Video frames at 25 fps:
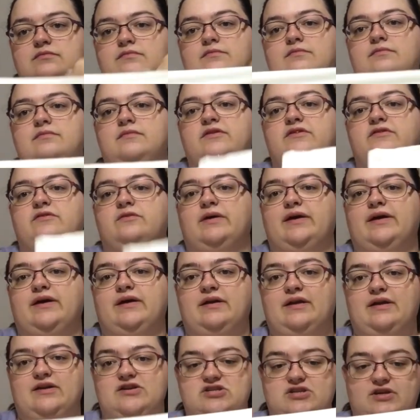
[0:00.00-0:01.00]
so I can
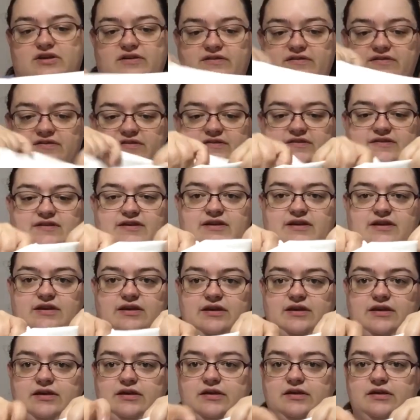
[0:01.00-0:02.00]
actually
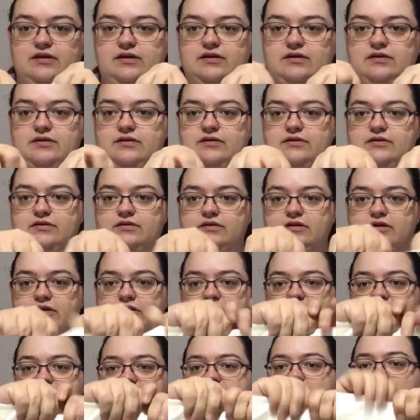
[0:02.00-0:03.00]
see. Can you
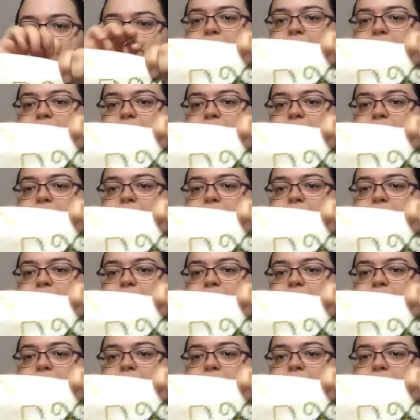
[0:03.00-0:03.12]
see it?